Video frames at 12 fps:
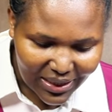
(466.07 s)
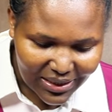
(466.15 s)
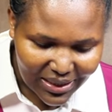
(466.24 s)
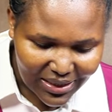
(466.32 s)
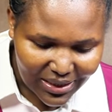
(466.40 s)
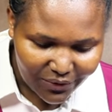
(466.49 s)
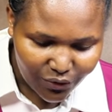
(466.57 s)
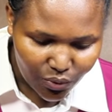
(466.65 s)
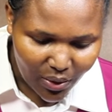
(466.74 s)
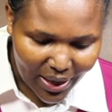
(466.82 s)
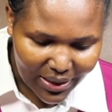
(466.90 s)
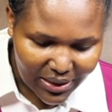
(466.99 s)
excessive
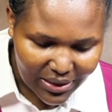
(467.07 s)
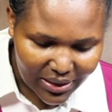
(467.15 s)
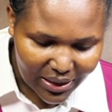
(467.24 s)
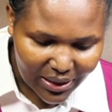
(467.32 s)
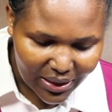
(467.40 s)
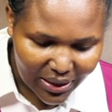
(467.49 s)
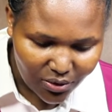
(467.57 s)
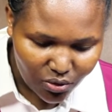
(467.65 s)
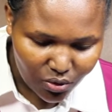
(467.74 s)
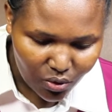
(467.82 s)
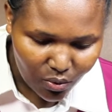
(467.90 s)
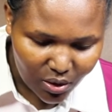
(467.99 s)
sugar intake can
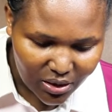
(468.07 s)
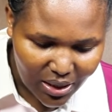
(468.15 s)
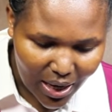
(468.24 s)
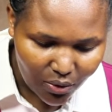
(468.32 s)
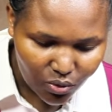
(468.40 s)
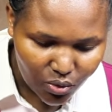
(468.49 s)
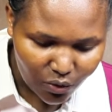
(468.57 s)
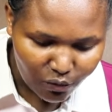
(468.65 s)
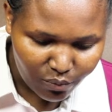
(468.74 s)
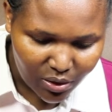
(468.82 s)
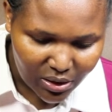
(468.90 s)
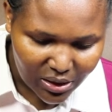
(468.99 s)
draw water out
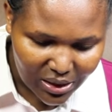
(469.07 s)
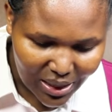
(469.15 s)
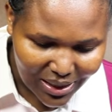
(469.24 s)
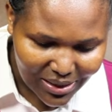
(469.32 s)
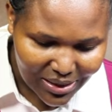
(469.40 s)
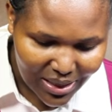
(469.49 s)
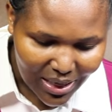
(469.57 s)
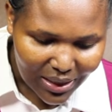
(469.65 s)
of body cells,